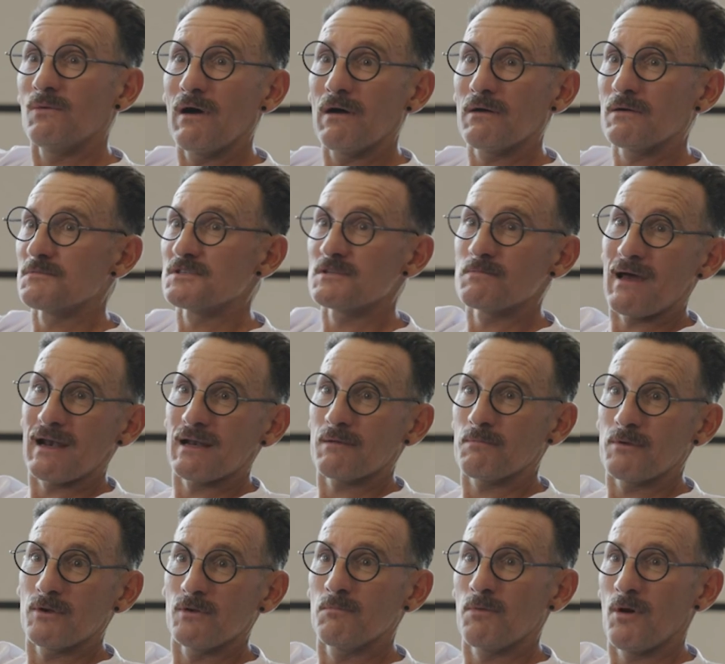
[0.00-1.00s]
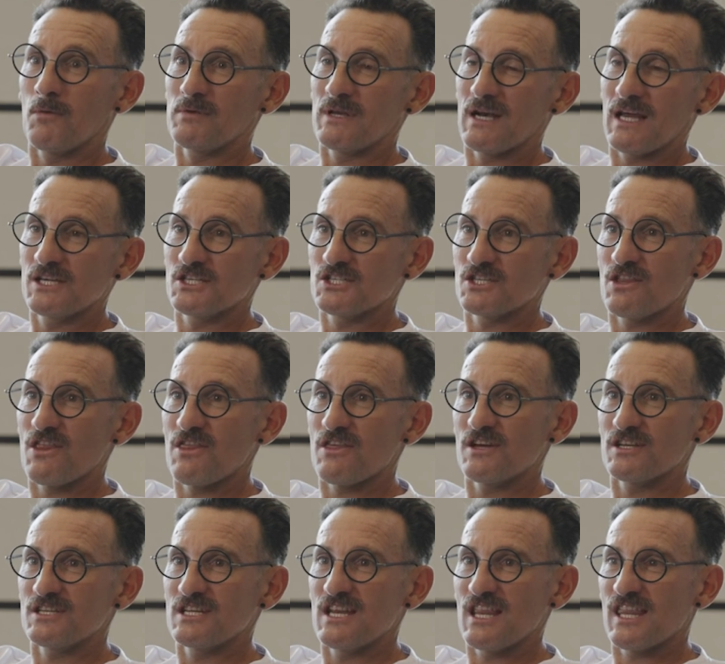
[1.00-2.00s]
"Welcome to Malibu, population
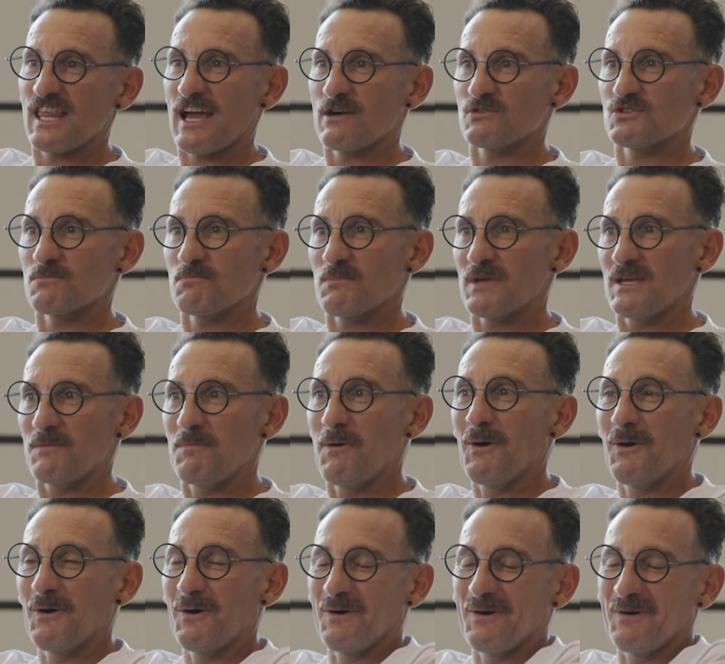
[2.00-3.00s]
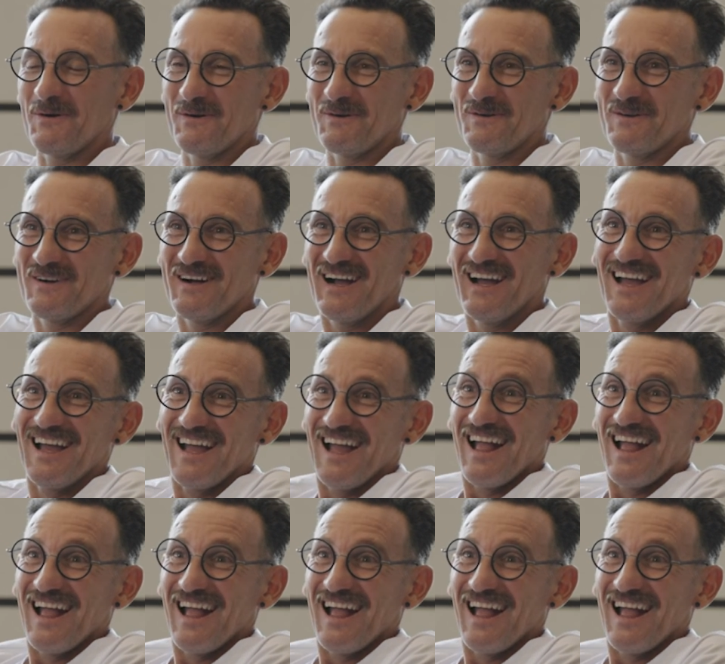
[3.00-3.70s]
13,000 people."